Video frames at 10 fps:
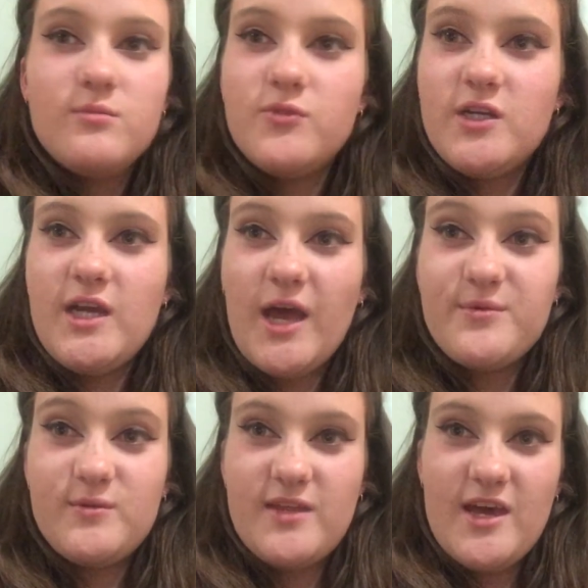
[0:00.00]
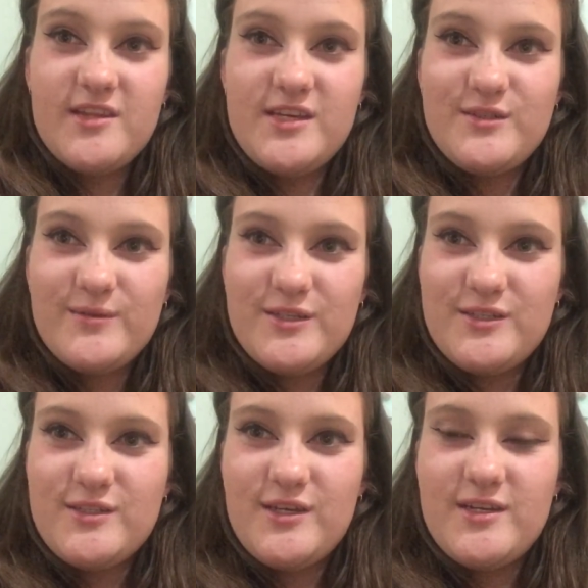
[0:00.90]
pretty happy with how these
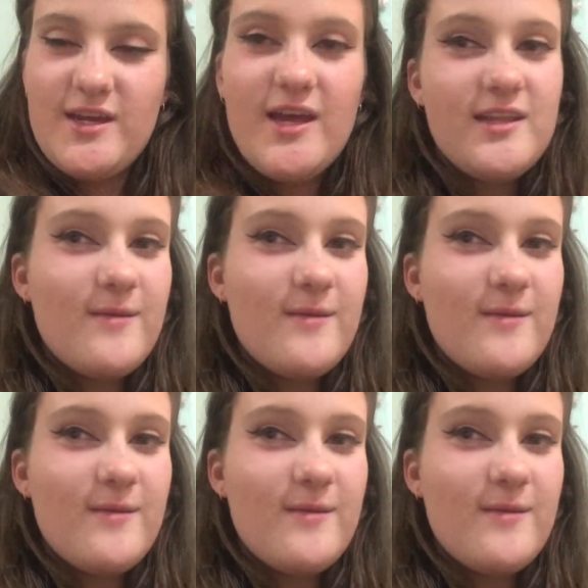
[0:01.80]
ones turned out.